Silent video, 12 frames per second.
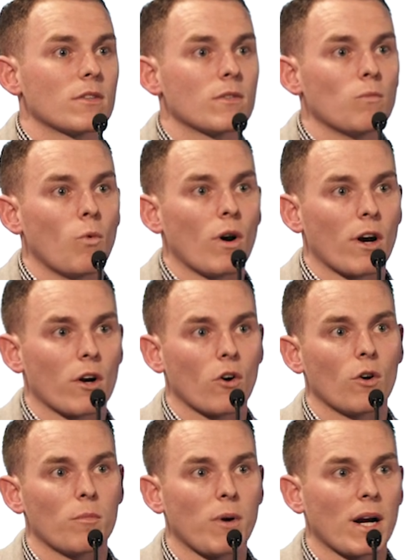what our
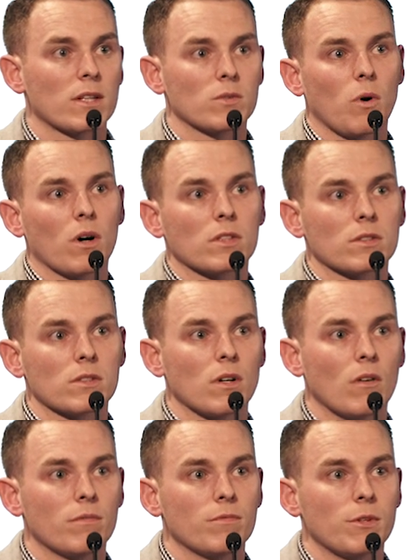current practice was
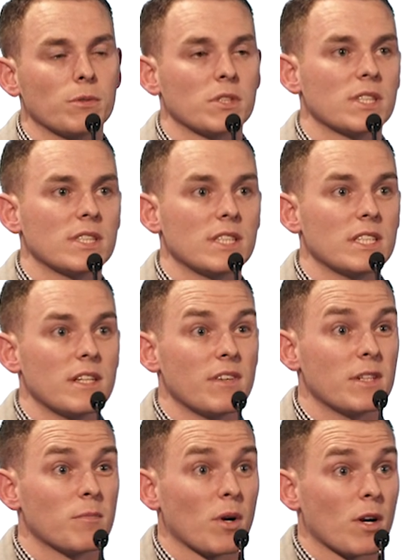of using
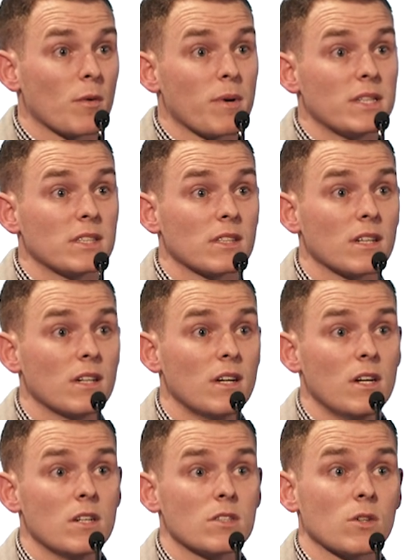CCTV to monitor the patient.
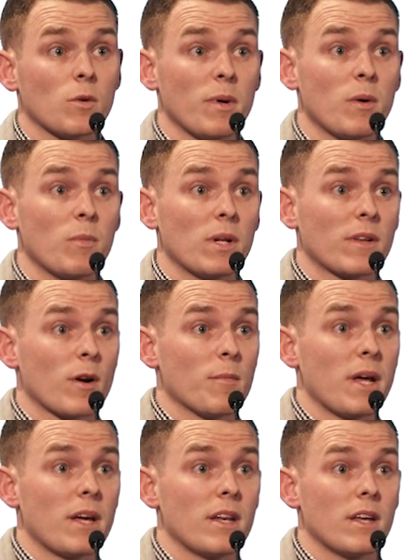So the beam will
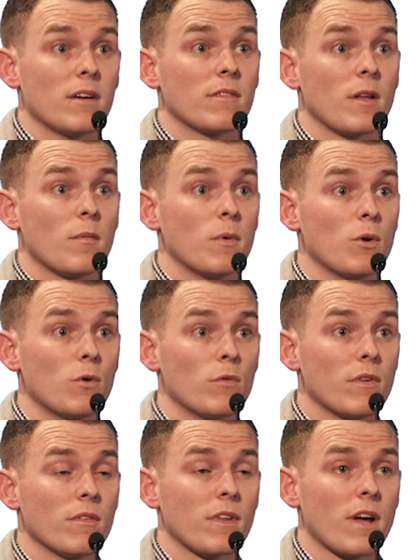terminate if they
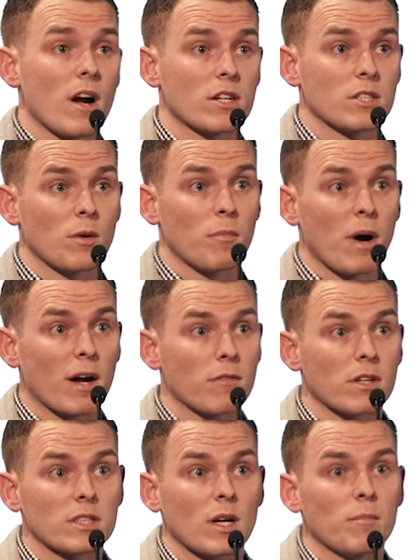move, if they arch their back, for
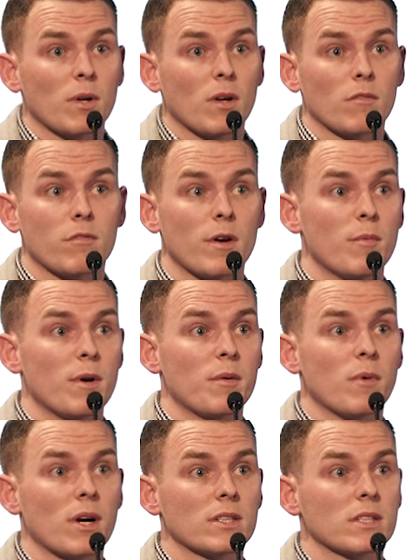example, on free breathing
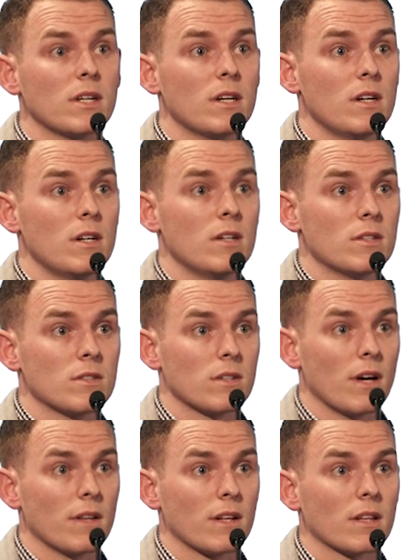breast. So yeah,
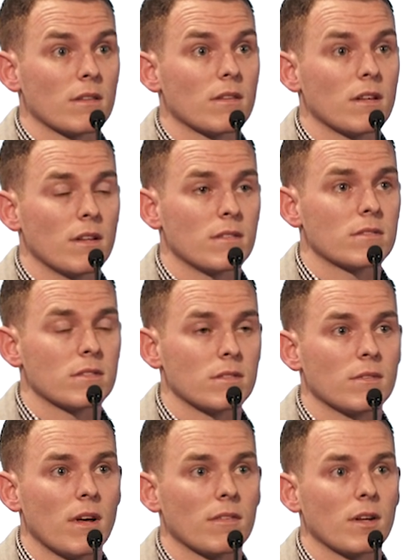I think it's
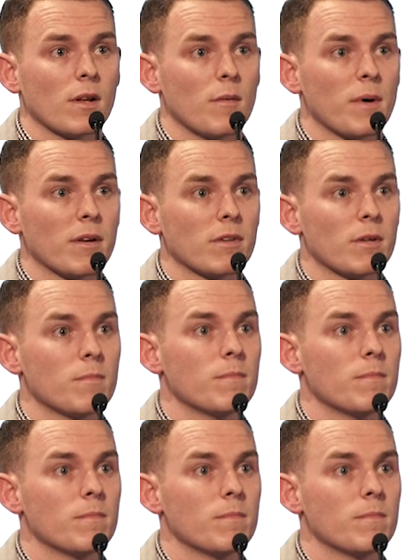definitely a benefit.